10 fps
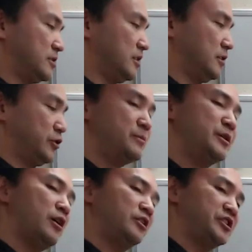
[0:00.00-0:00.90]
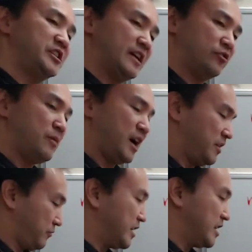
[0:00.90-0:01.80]
the terminologies that you
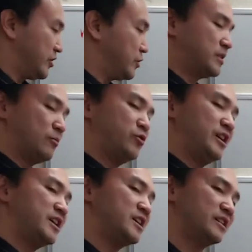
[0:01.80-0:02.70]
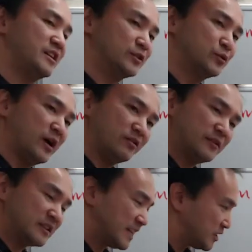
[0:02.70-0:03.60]
might run into somewhere here and there throughout
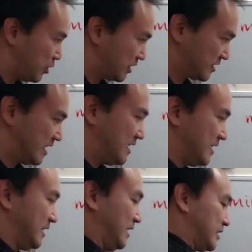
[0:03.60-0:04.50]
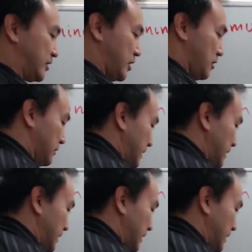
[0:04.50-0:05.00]
different textbooks. And so